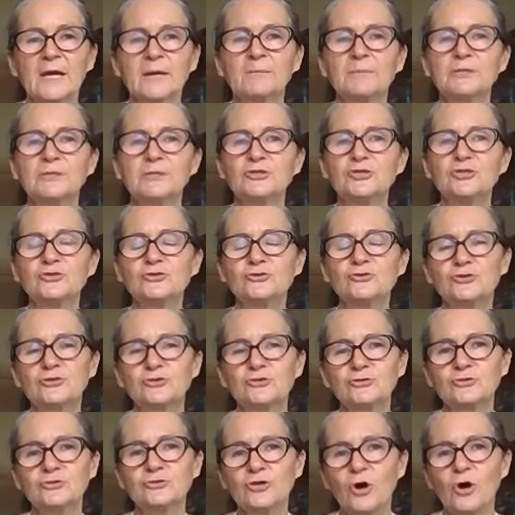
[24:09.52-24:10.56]
but you
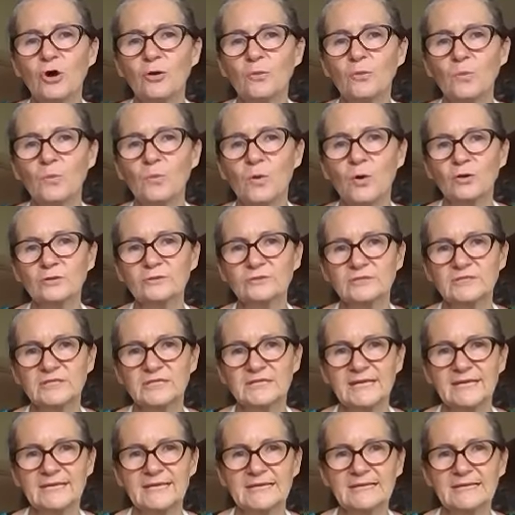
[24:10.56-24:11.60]
do not want to
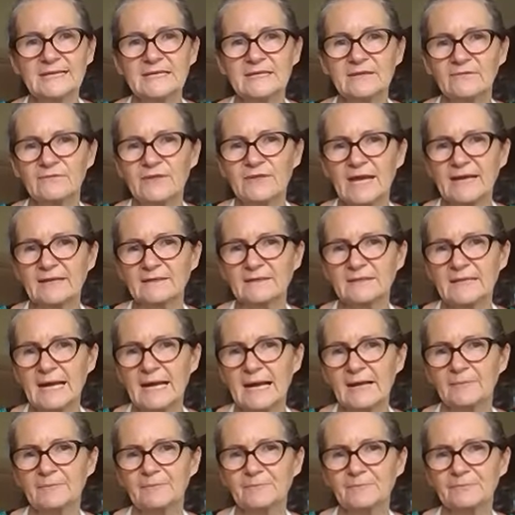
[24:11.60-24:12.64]
get any of that
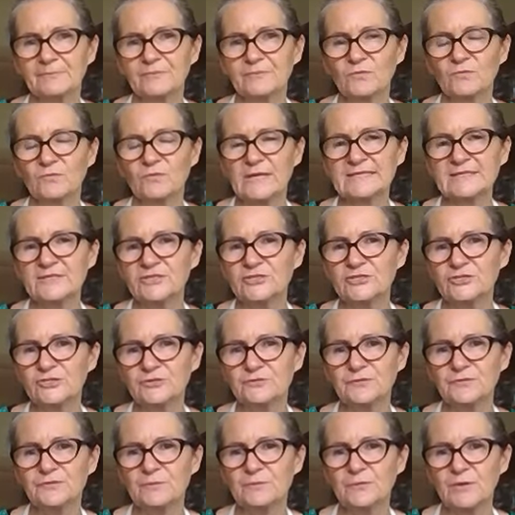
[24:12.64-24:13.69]

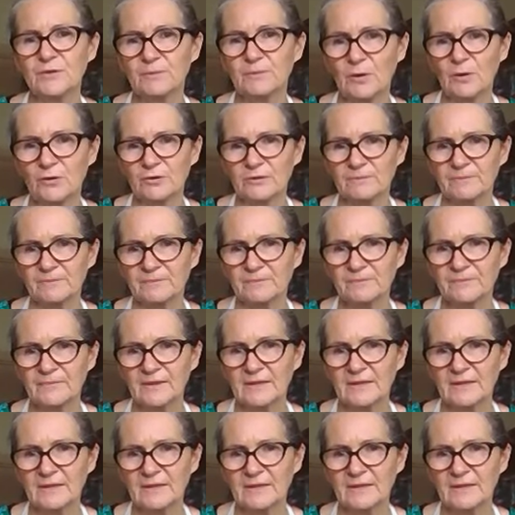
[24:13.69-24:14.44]
residue from the bottom.